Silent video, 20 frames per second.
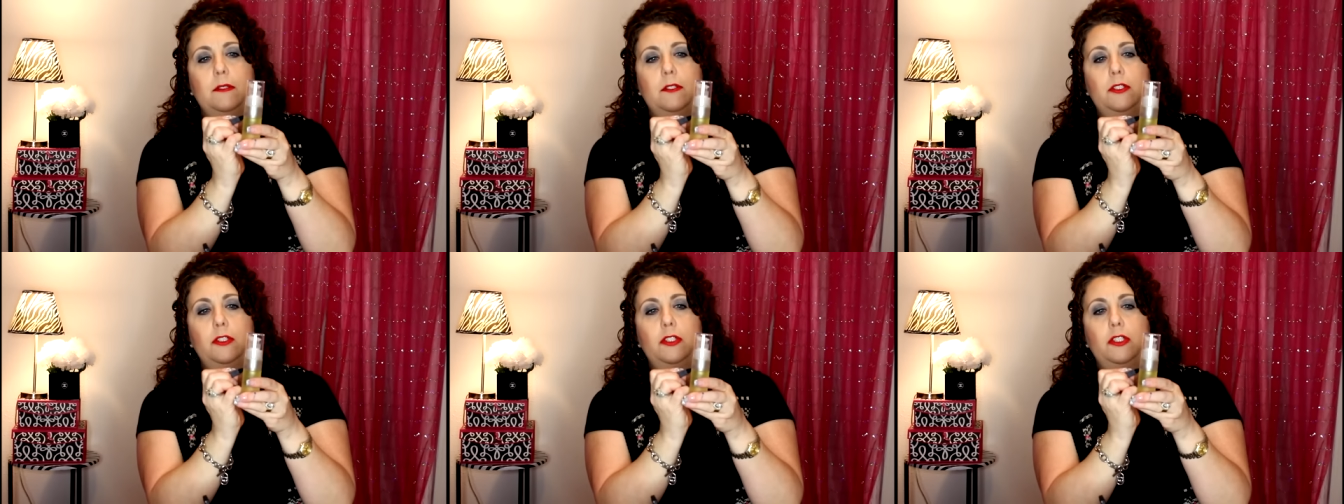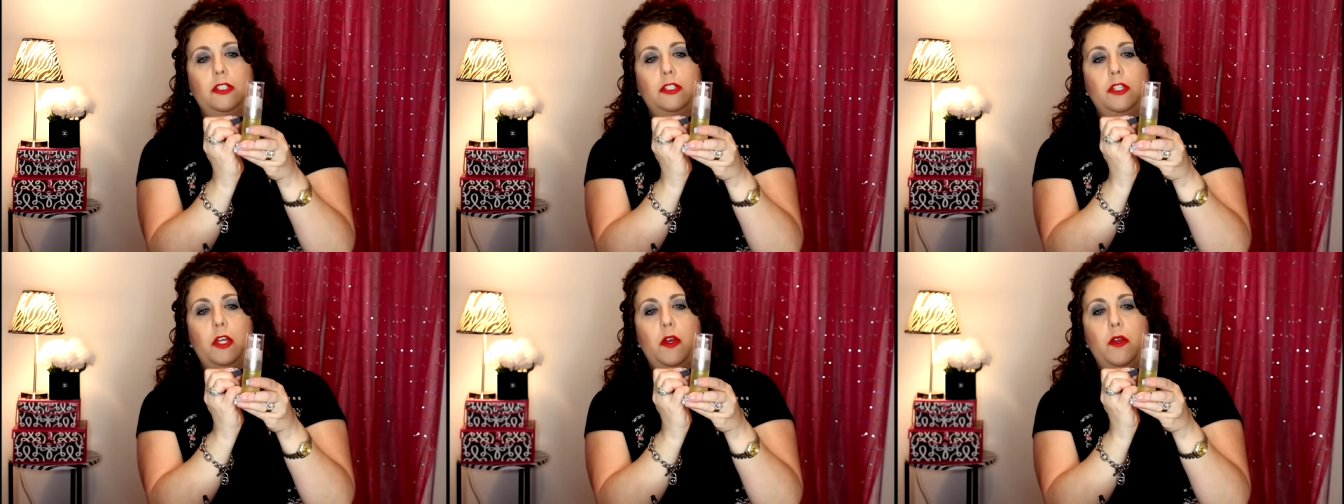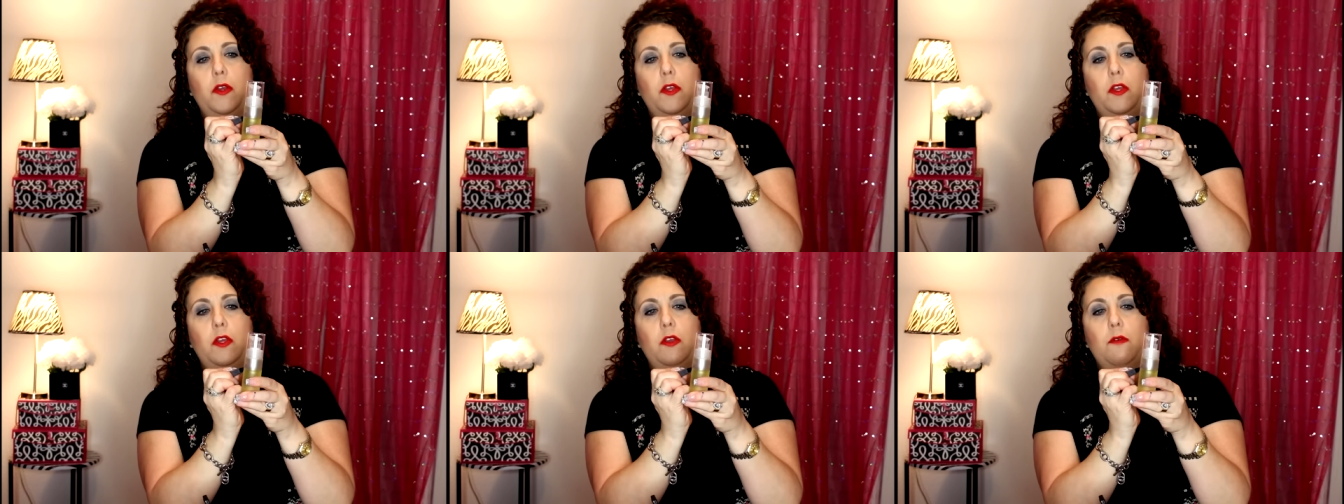to show
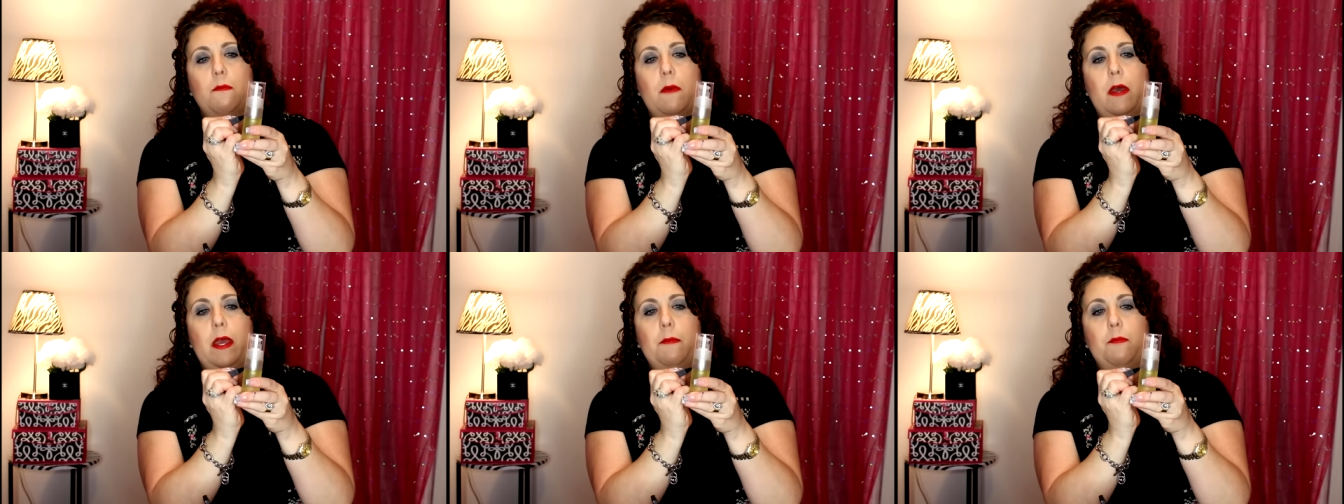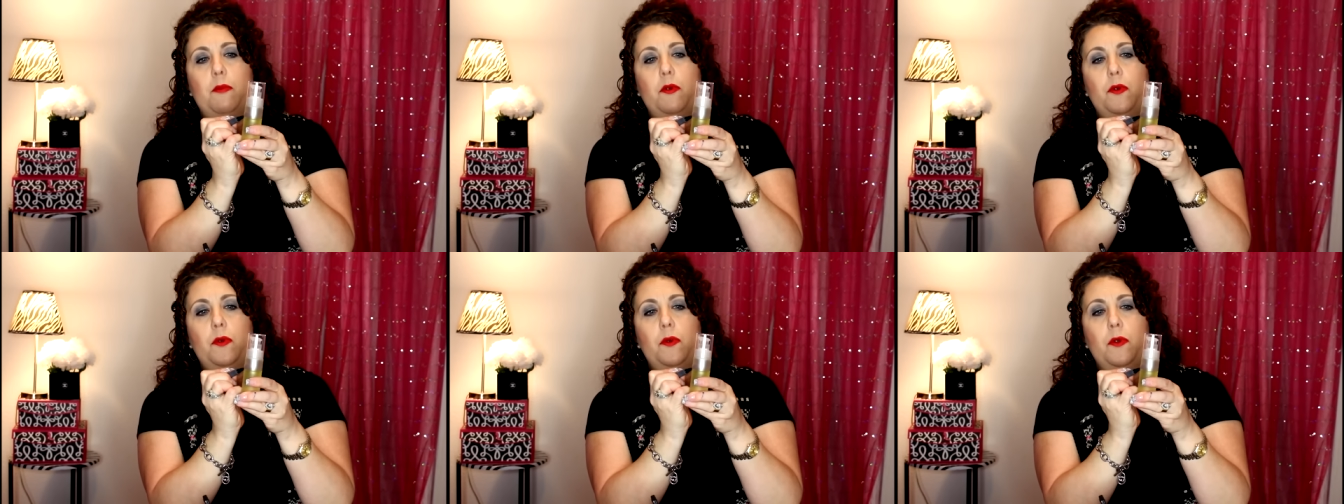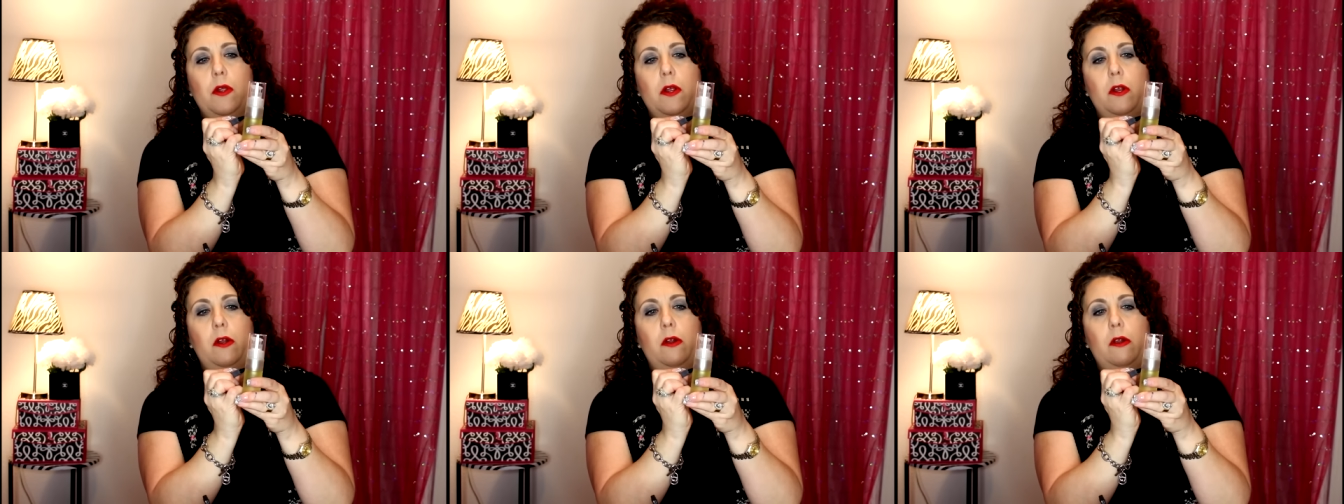you my
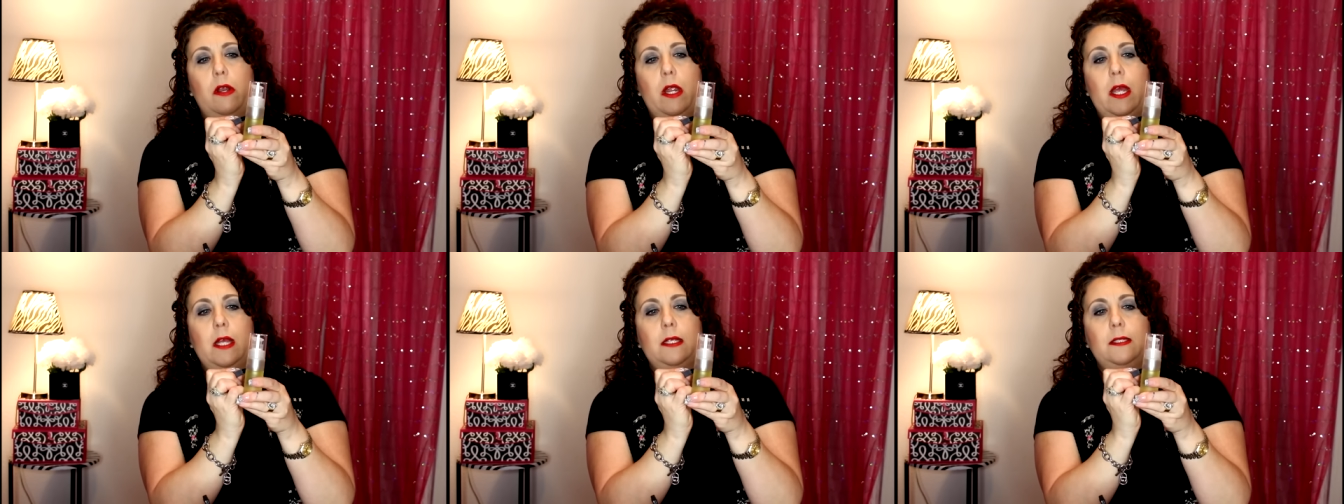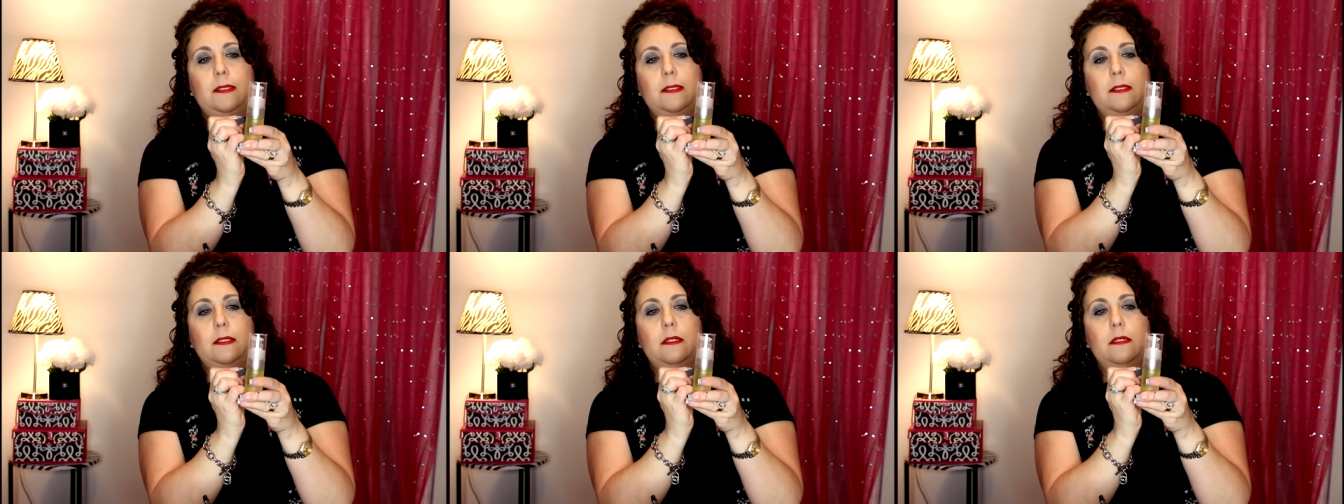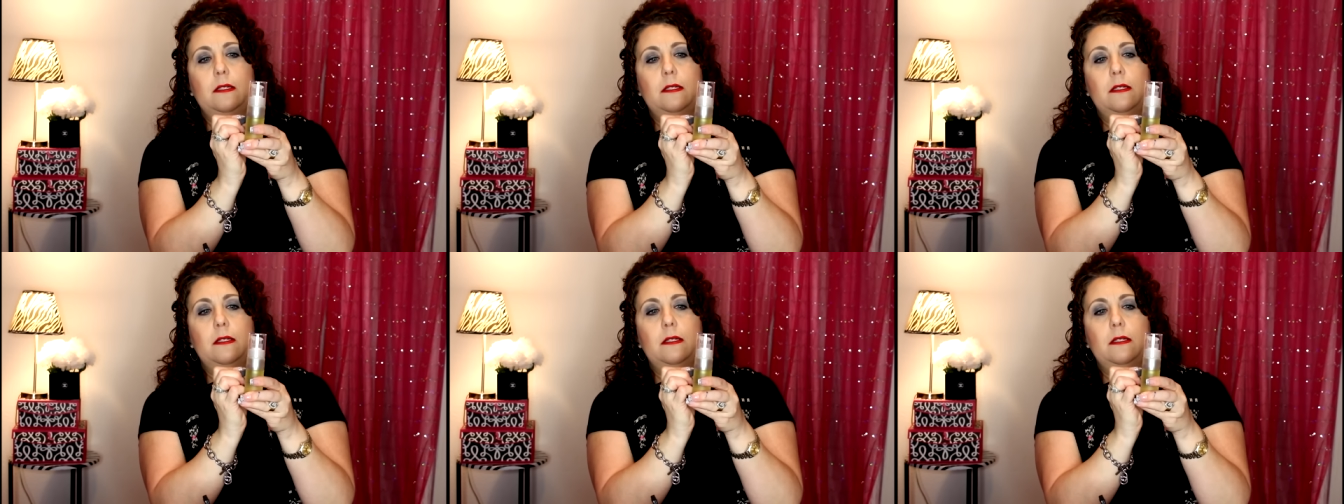progress